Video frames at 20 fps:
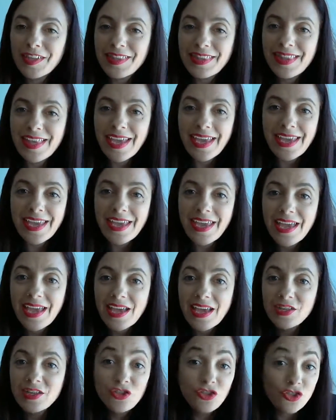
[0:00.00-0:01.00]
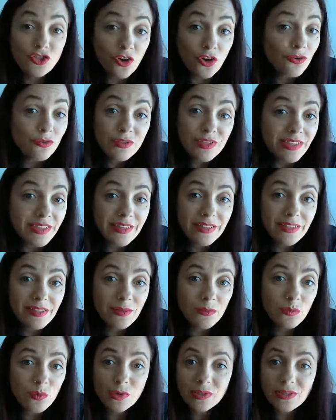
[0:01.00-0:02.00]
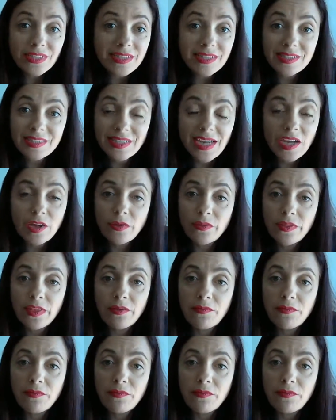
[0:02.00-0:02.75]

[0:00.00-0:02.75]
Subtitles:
that they don't want to stay